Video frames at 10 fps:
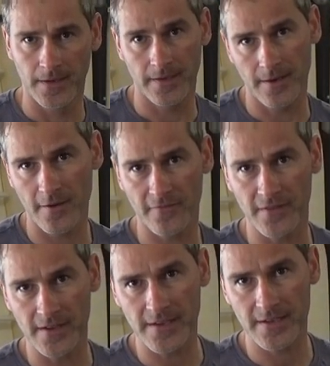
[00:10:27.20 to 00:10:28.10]
And
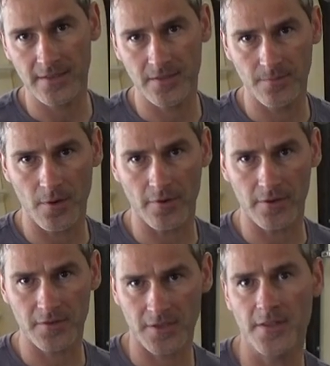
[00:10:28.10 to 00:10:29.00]
hopefully
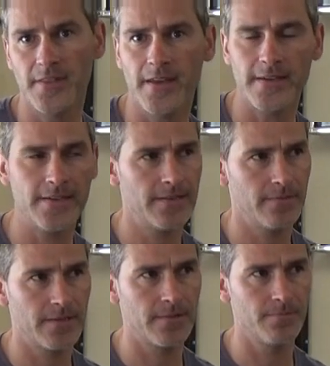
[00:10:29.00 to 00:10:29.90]
tomorrow, Sunday,
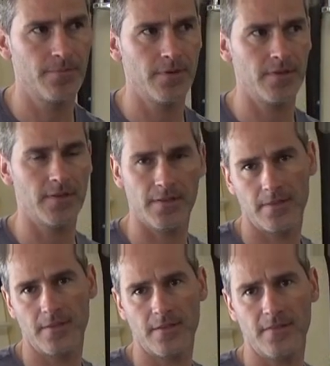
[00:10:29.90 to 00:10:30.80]
we can put
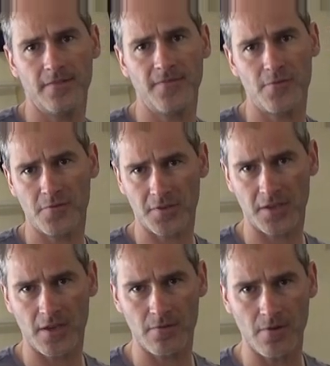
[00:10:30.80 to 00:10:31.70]
a first
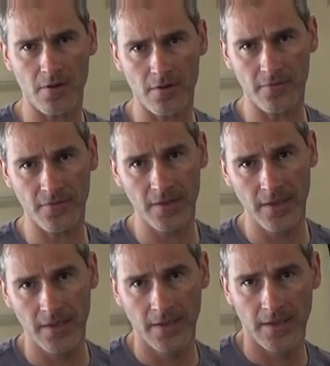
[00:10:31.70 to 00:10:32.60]
coat of
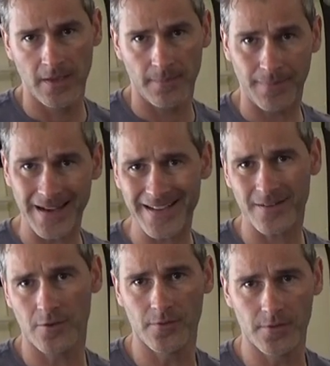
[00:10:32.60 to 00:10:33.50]

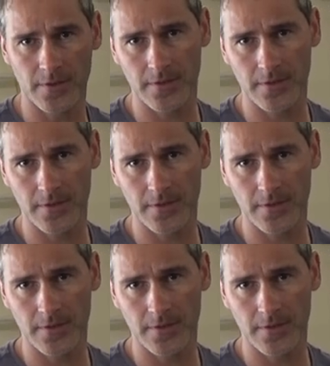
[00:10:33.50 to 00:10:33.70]
black on.